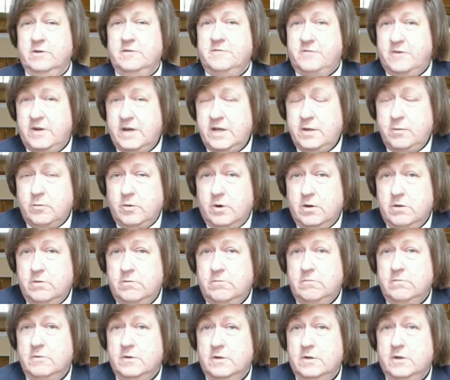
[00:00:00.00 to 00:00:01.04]
And for
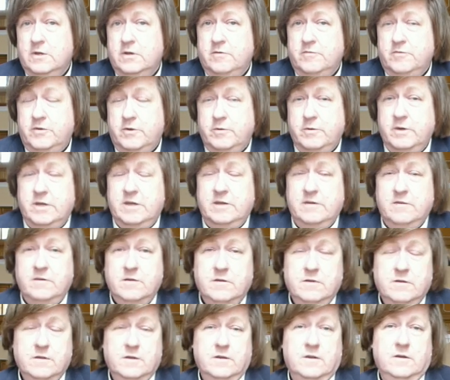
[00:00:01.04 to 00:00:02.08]
anyone
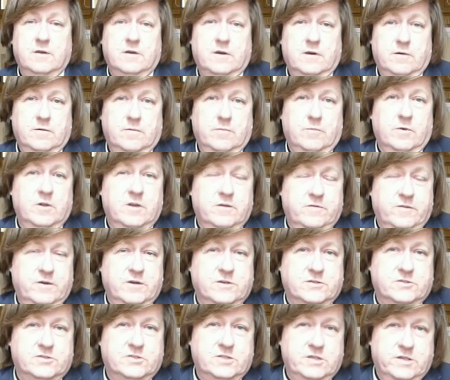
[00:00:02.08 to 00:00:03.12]
viewing one of
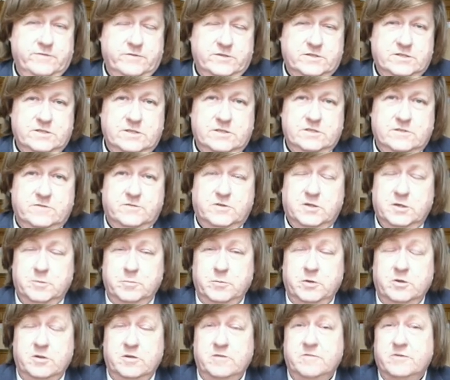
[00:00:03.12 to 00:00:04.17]
our services of
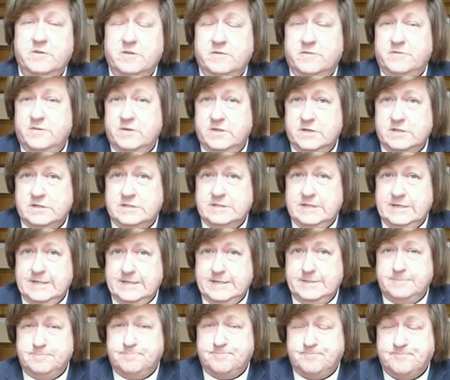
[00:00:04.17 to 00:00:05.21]
communion for the first
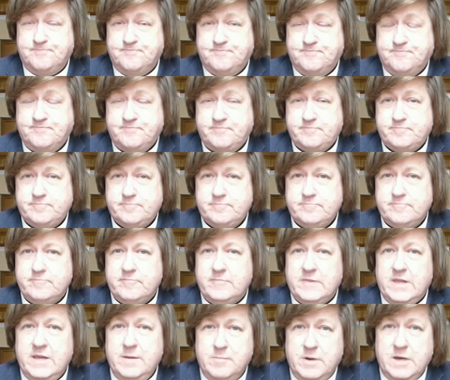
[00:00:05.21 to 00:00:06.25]
time,
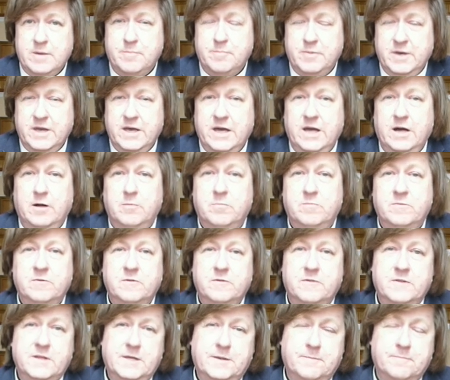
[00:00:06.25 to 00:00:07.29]
it might be a
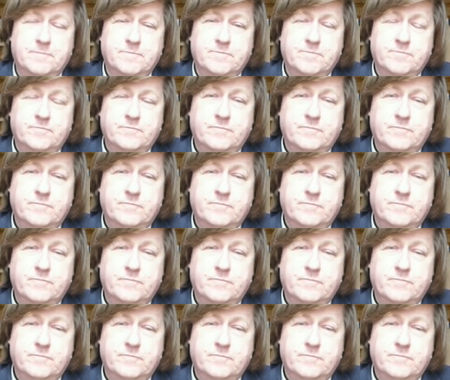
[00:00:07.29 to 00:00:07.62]
helpful thing.